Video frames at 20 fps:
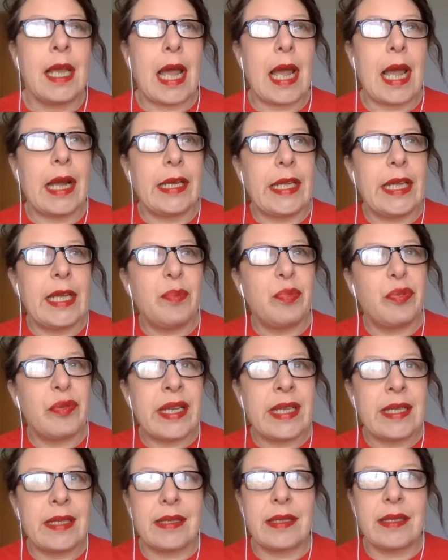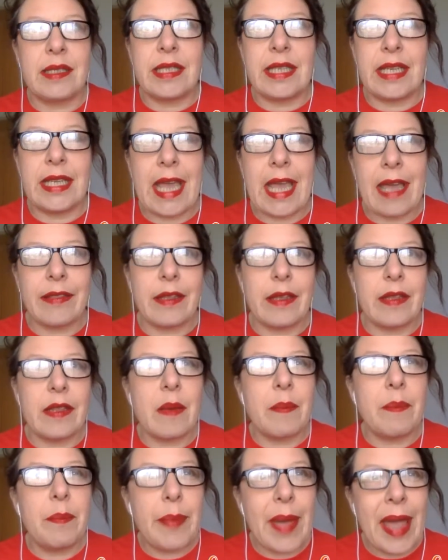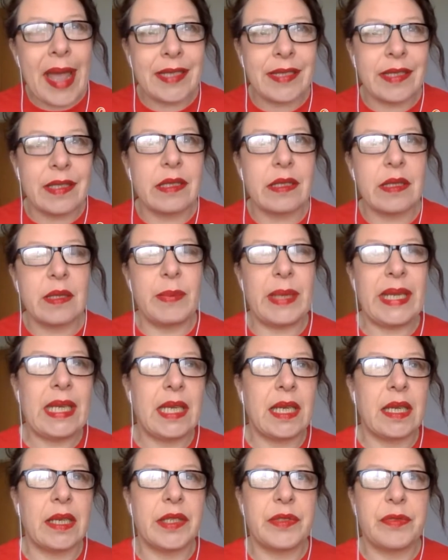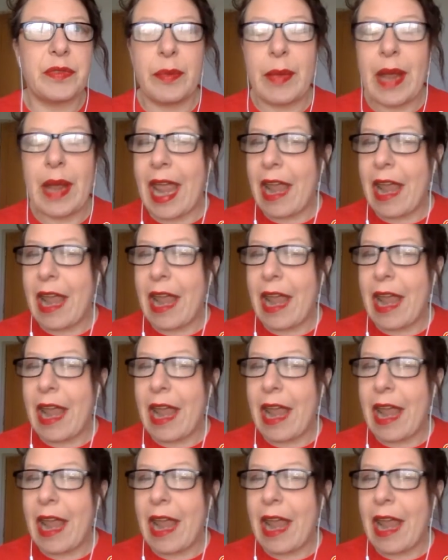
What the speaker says: and he brings together the best speakers from